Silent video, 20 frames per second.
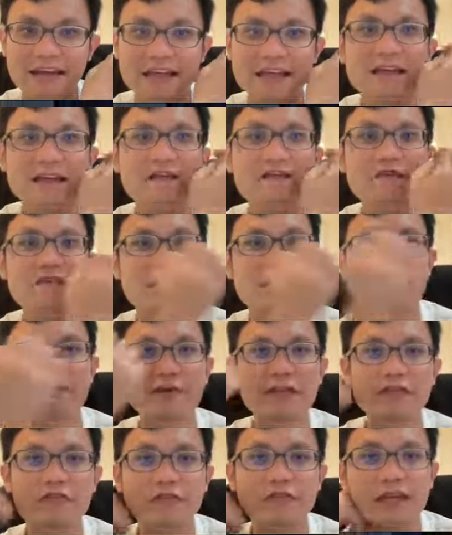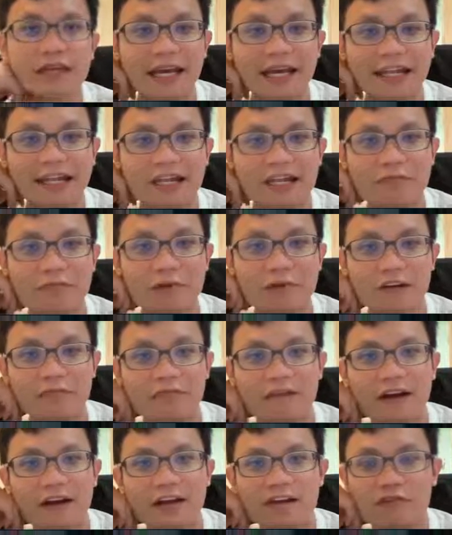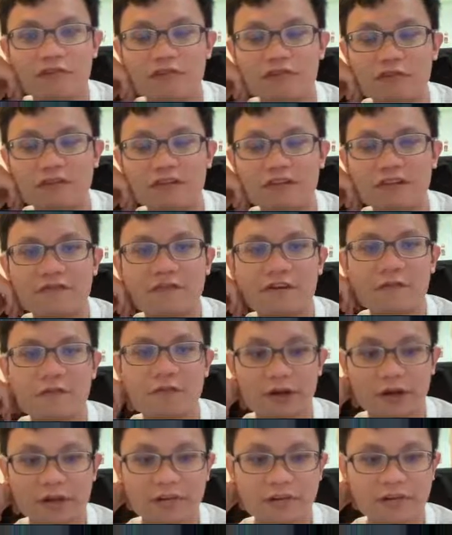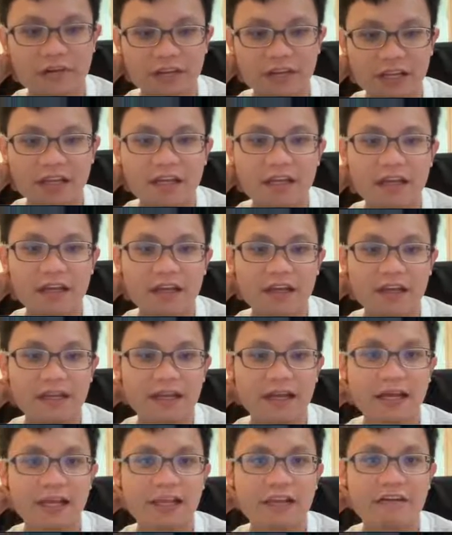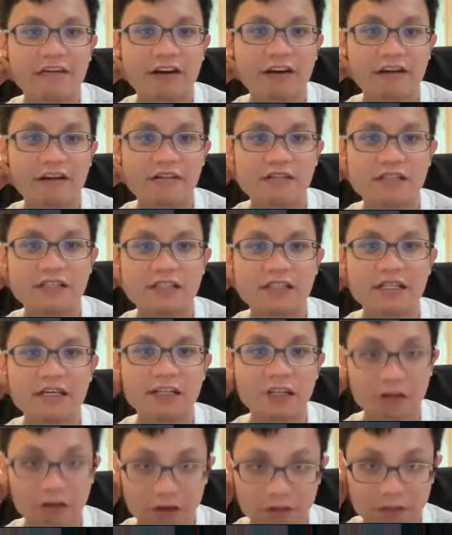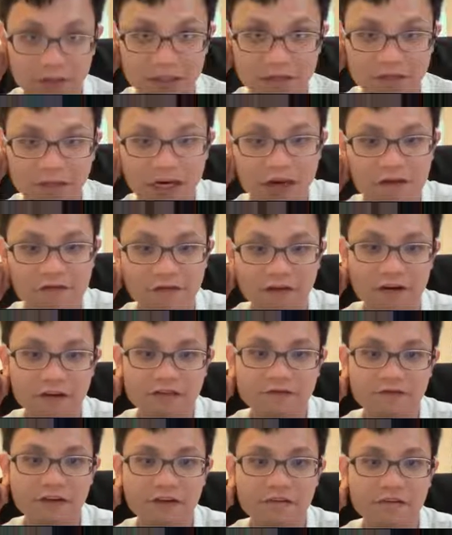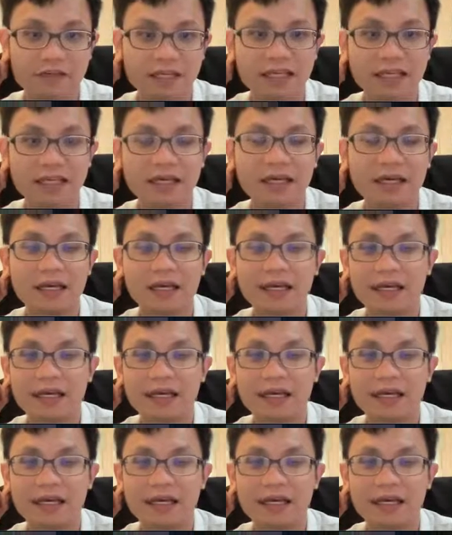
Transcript: if you are between 18.5 to 24.3, then you are considered normal. But of course, for me,